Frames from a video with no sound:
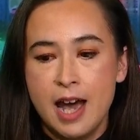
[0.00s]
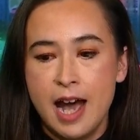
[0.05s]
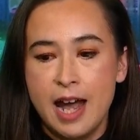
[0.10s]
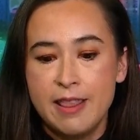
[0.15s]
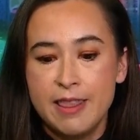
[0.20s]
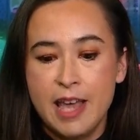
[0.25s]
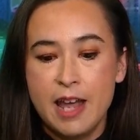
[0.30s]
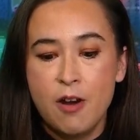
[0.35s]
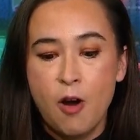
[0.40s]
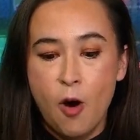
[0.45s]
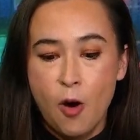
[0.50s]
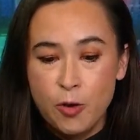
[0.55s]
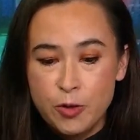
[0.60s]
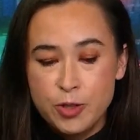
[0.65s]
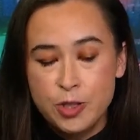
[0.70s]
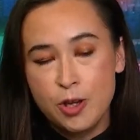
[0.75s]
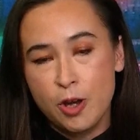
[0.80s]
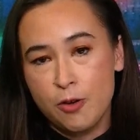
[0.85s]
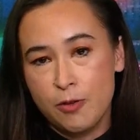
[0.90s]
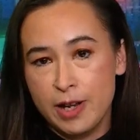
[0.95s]
And then
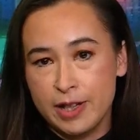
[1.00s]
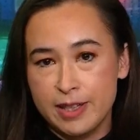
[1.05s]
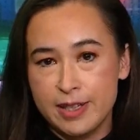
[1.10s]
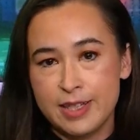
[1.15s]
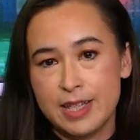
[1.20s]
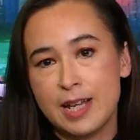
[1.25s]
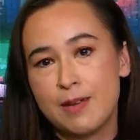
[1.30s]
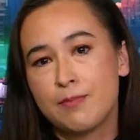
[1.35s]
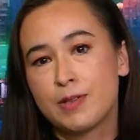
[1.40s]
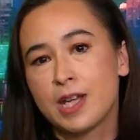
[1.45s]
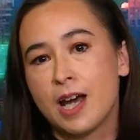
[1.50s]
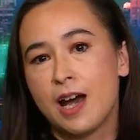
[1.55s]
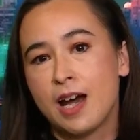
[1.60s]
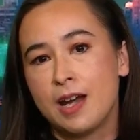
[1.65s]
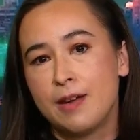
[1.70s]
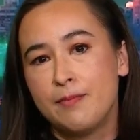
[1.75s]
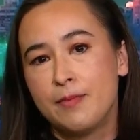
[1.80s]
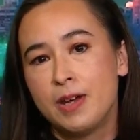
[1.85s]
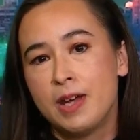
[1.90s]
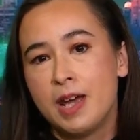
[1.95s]
also at the same
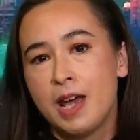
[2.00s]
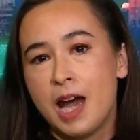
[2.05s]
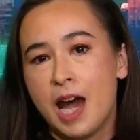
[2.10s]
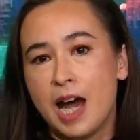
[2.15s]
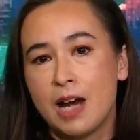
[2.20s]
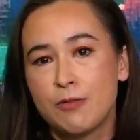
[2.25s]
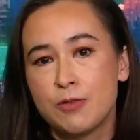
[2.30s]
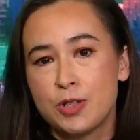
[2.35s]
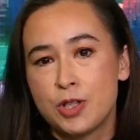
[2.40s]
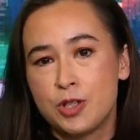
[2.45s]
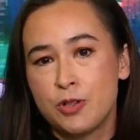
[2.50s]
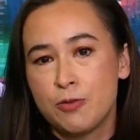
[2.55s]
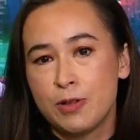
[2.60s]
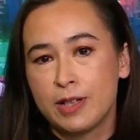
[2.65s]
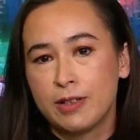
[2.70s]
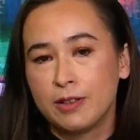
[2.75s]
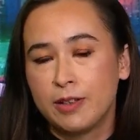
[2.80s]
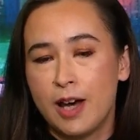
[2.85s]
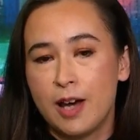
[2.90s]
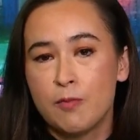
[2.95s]
time, I was
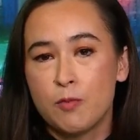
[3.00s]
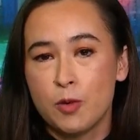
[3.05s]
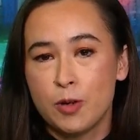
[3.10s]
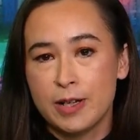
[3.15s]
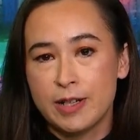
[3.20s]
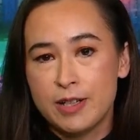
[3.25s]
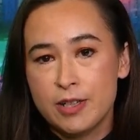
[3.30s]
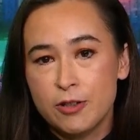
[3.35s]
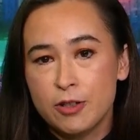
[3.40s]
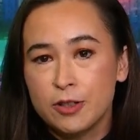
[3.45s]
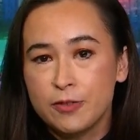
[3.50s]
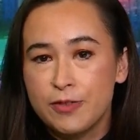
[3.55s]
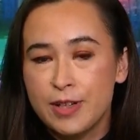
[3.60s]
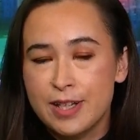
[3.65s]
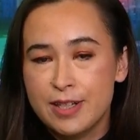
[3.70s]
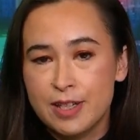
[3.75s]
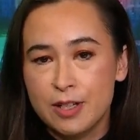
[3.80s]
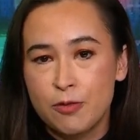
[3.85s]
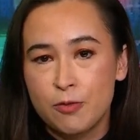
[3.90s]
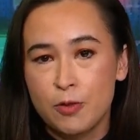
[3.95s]
doing a lot more external
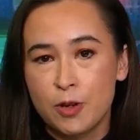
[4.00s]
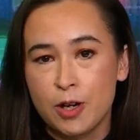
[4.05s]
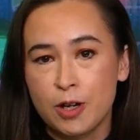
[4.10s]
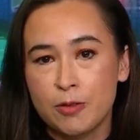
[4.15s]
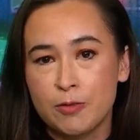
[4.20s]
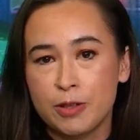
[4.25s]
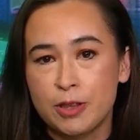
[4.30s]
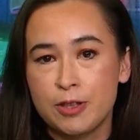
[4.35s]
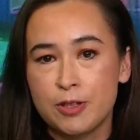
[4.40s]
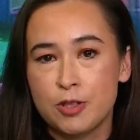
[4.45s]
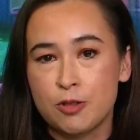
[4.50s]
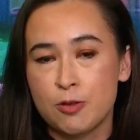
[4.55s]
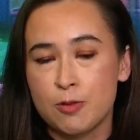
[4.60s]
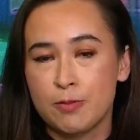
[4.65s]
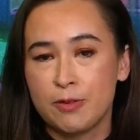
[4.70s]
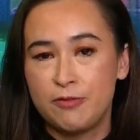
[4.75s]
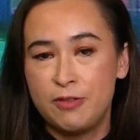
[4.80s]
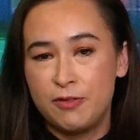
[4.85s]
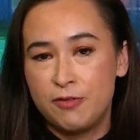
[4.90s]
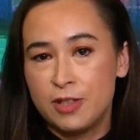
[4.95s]
facing work with this
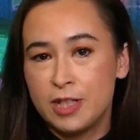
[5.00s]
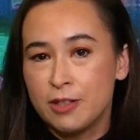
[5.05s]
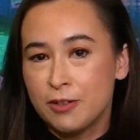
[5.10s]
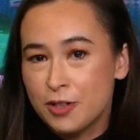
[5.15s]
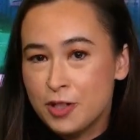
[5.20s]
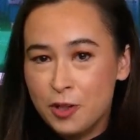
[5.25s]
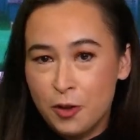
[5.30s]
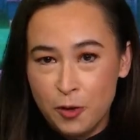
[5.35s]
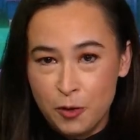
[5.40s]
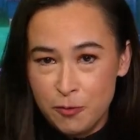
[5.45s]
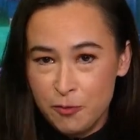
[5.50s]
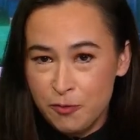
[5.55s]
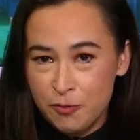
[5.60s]
group of 50 or so